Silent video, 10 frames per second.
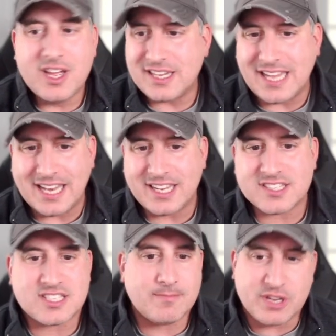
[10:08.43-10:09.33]
getting a
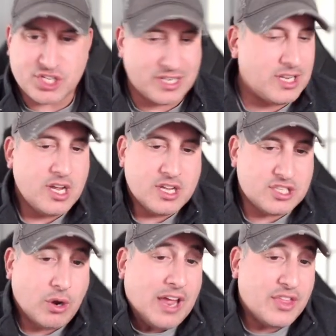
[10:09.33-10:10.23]
submission.
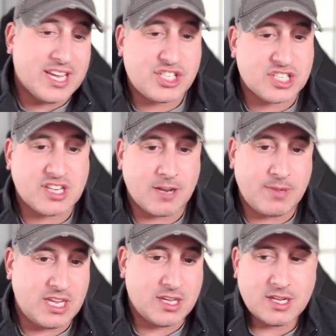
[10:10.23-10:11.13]
So I think it's just going to
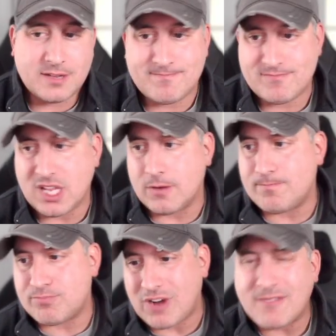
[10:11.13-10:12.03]
be
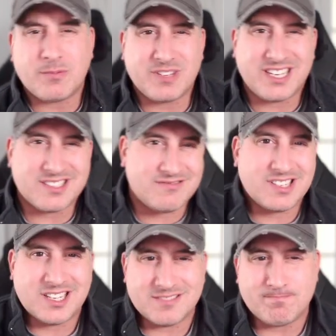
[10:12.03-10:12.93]
probably a
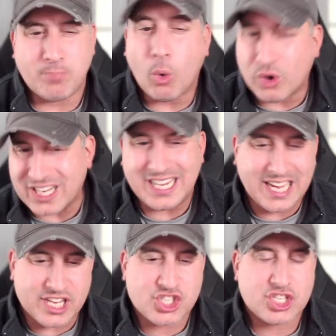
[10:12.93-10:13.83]

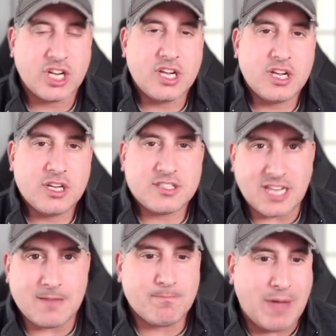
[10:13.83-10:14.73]
boring-ish
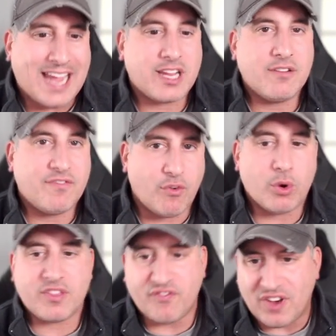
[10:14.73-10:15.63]
type back and
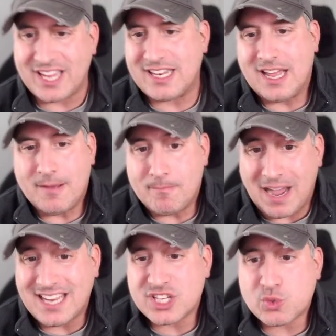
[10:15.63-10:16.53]
forth fight.
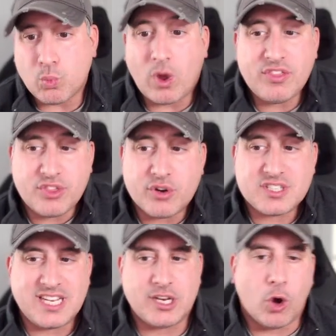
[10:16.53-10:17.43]
Minus
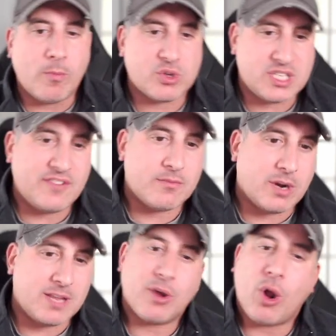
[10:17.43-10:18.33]
113, almost even
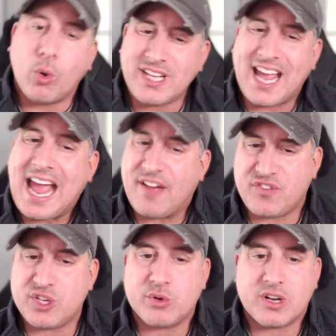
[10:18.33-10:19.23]
money, but only a half a
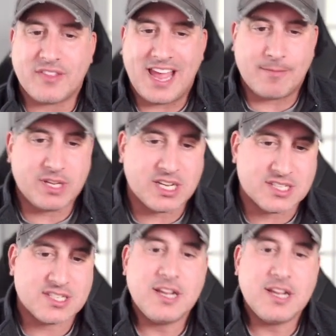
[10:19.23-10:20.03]
unit on that because